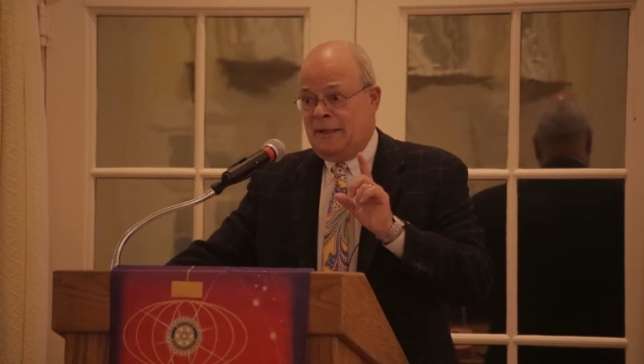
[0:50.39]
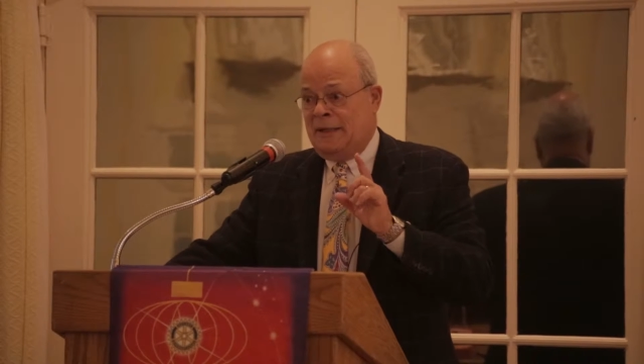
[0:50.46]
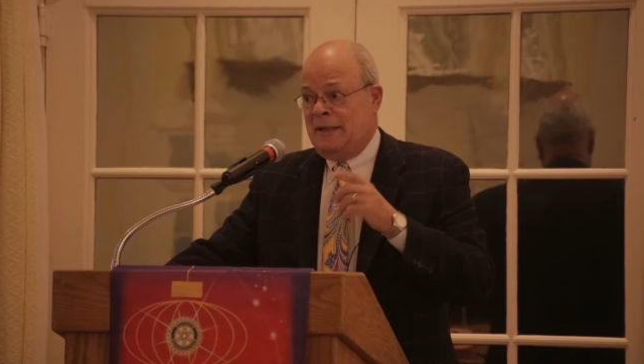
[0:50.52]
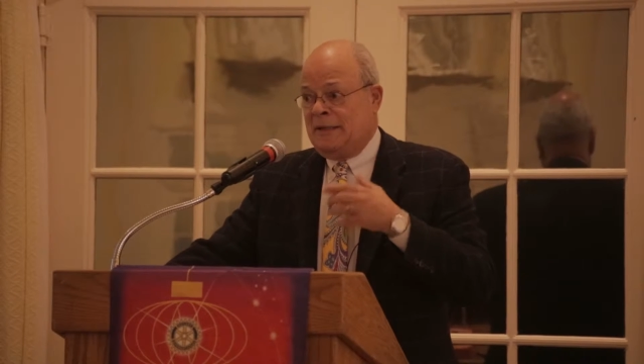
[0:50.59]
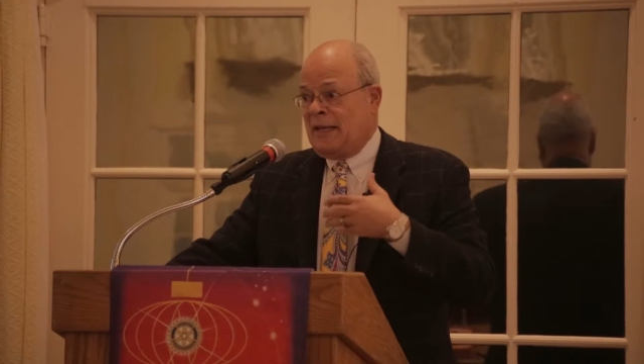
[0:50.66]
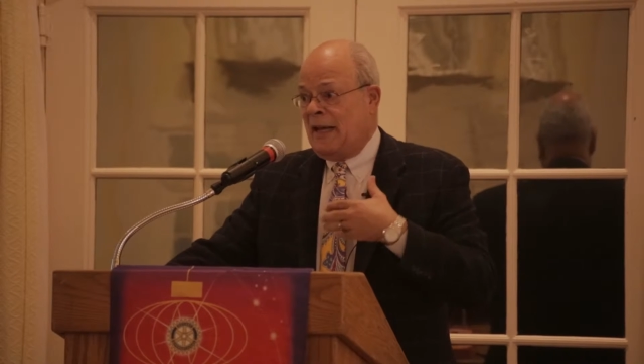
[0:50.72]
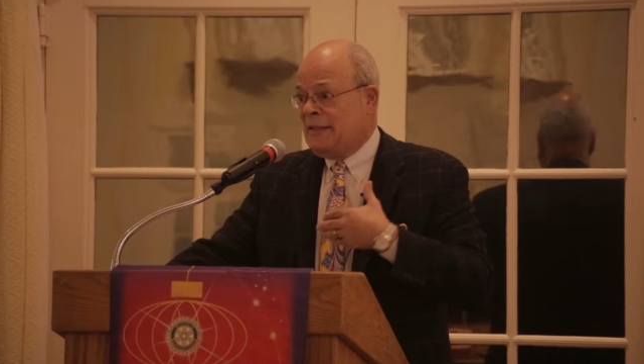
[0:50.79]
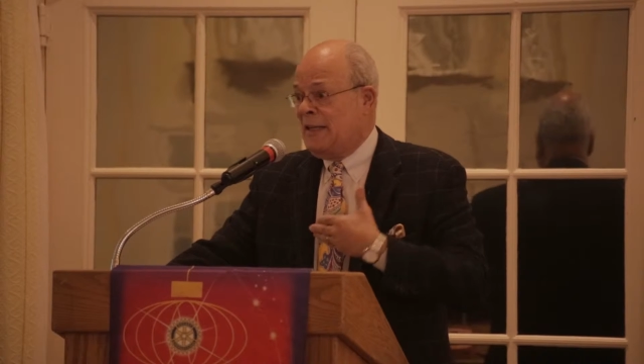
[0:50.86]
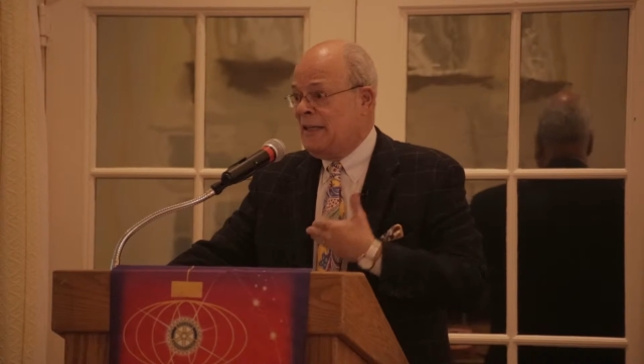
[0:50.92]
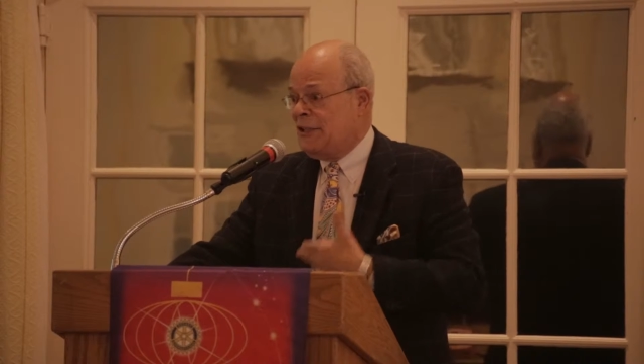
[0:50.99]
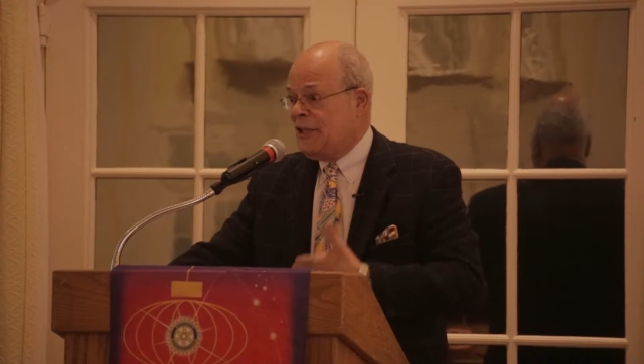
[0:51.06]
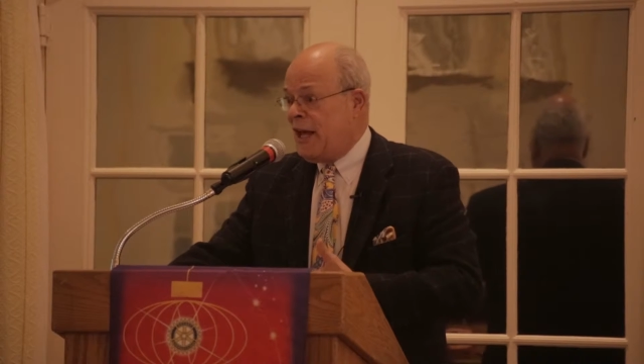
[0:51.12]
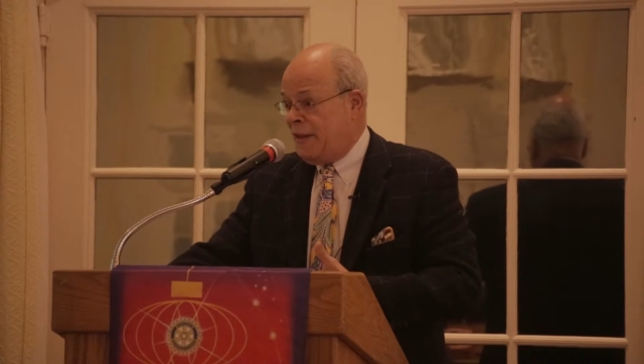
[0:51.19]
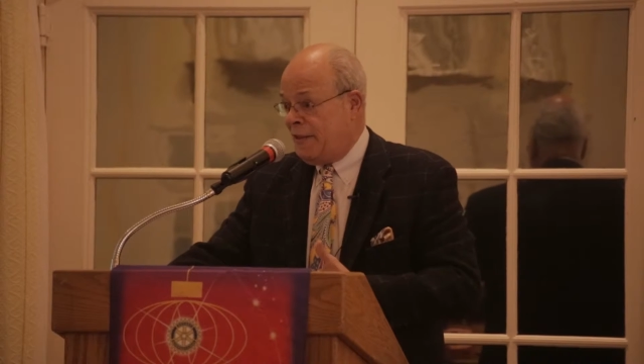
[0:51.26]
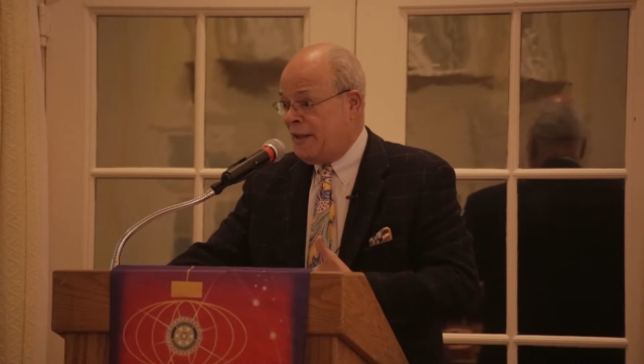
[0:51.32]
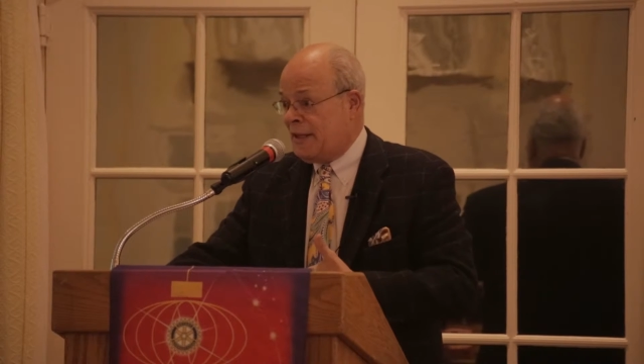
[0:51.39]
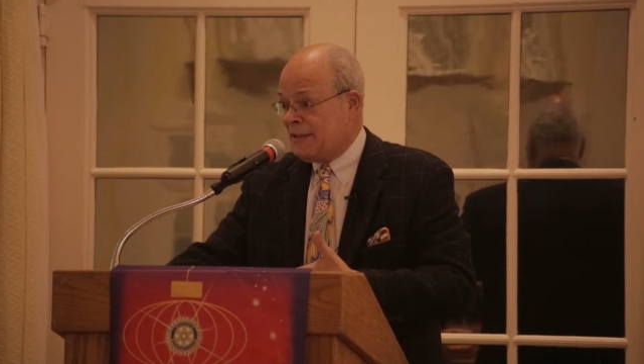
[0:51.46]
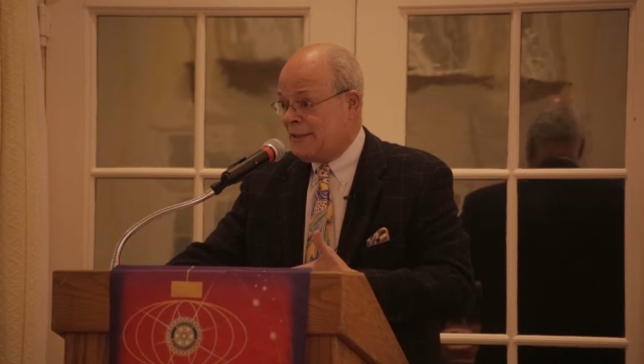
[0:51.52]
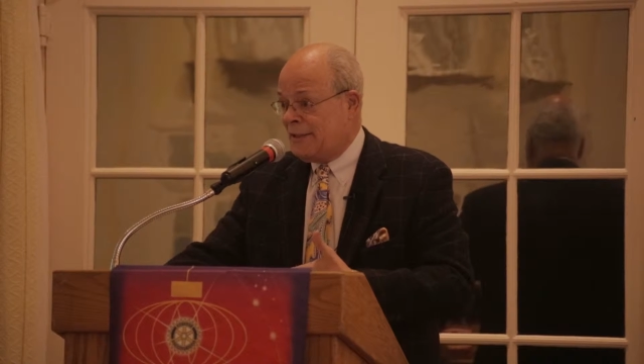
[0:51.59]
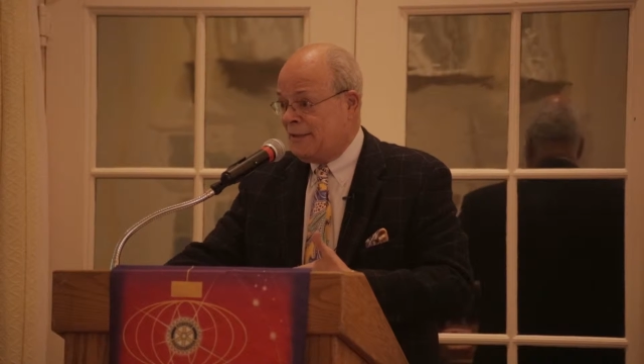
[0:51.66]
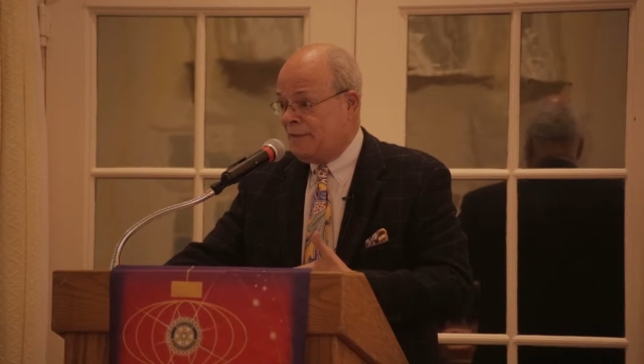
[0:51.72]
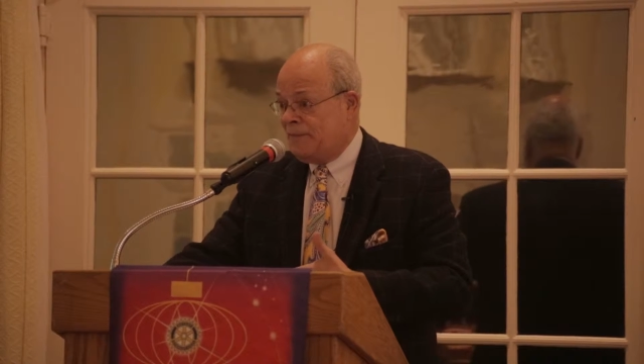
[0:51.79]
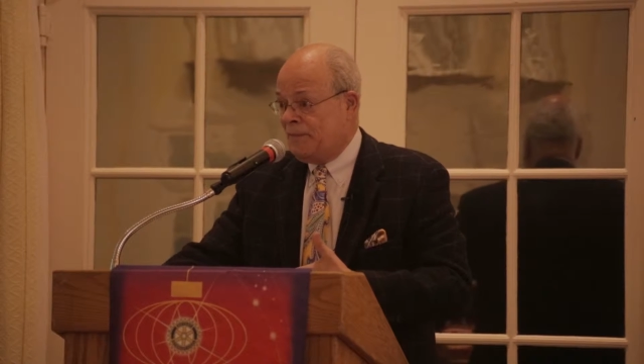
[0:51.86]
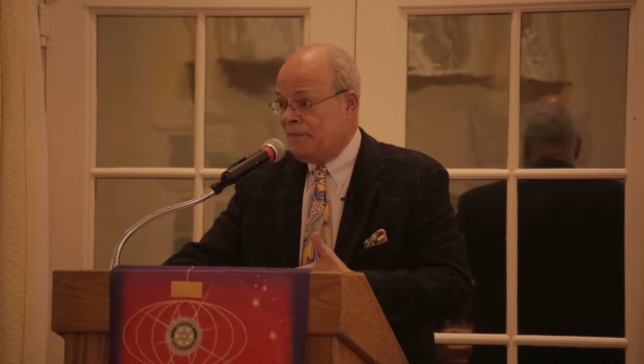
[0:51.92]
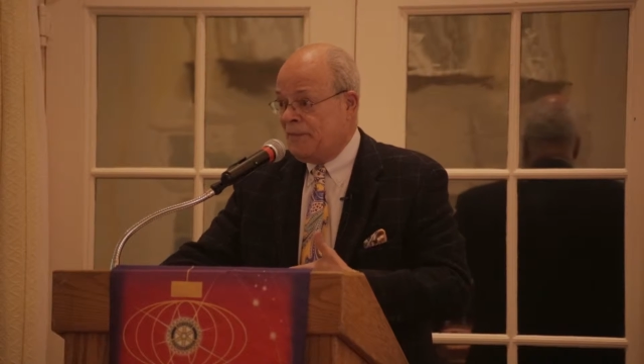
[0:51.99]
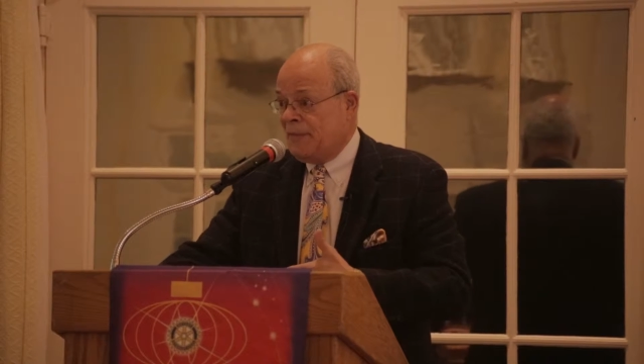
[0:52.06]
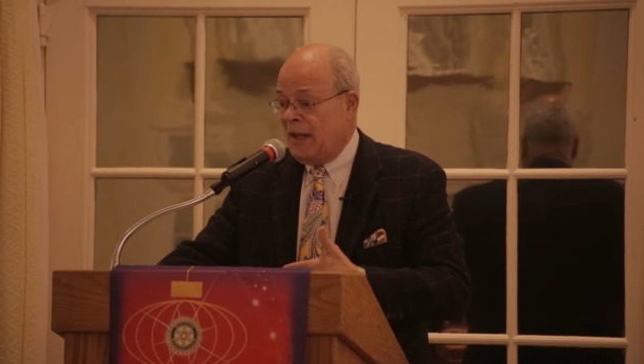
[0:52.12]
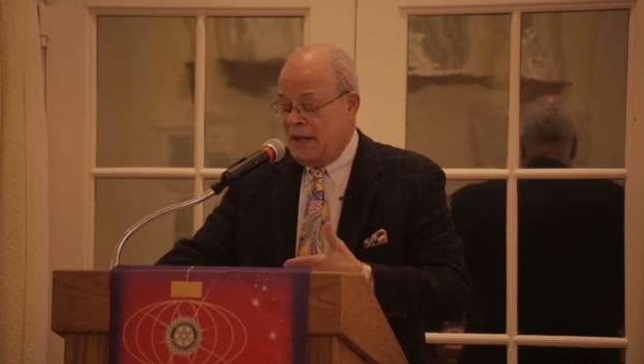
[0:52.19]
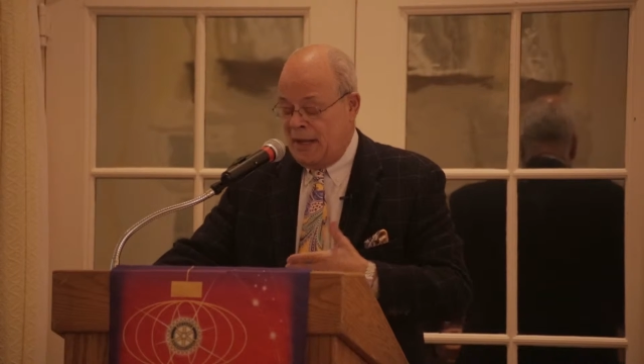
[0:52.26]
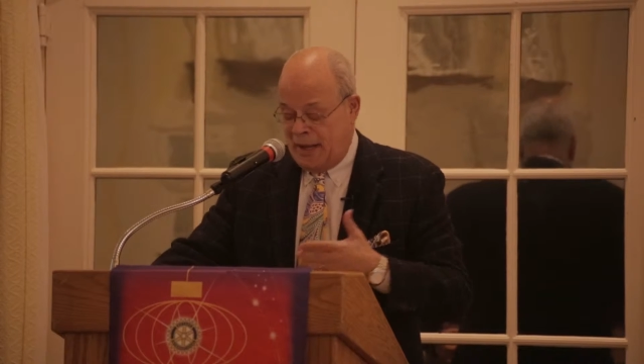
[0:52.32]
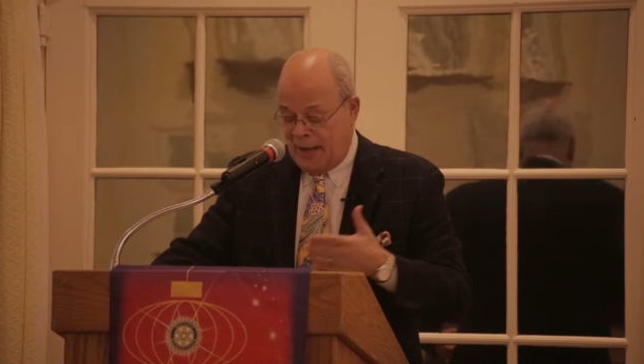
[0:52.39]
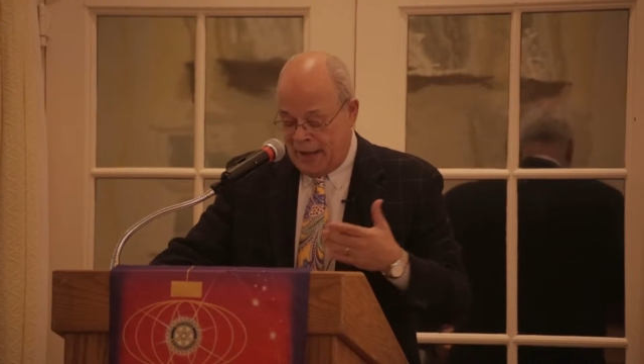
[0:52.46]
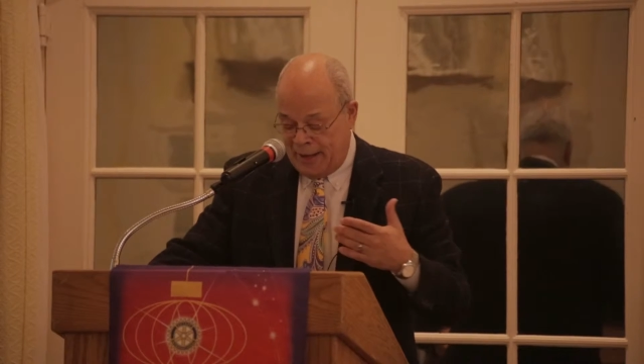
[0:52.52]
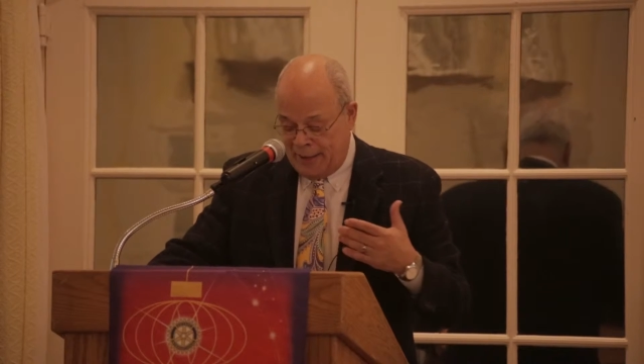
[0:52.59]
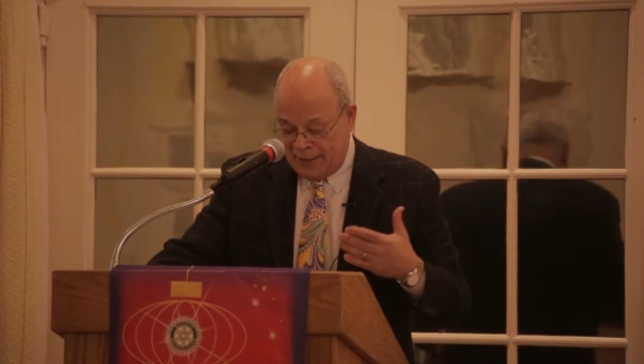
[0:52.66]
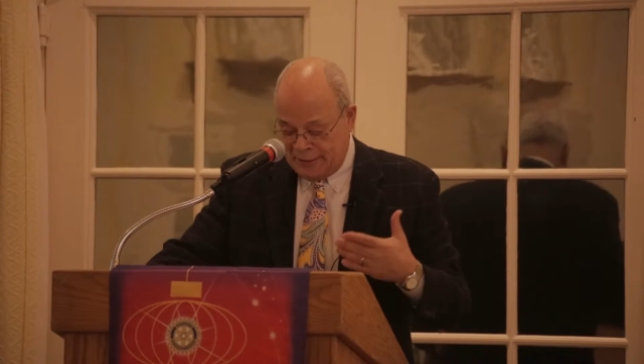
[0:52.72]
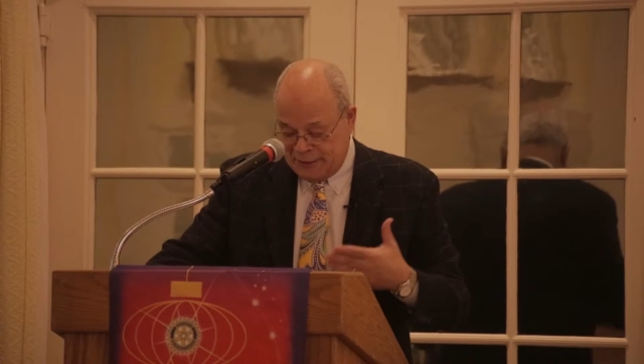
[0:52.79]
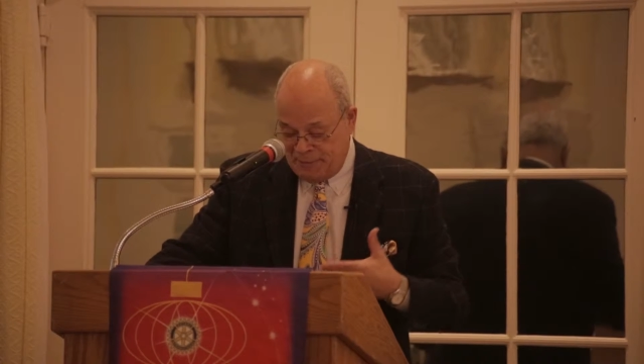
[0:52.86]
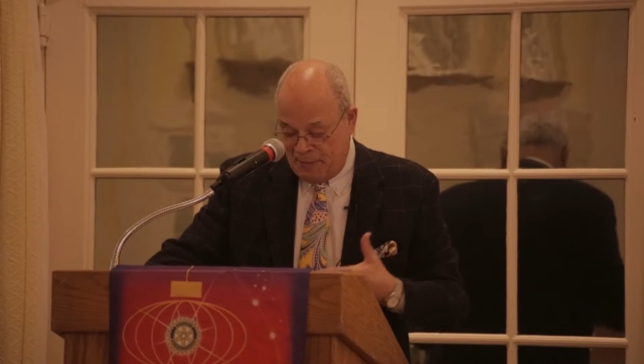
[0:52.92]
is I teach ethics, and it's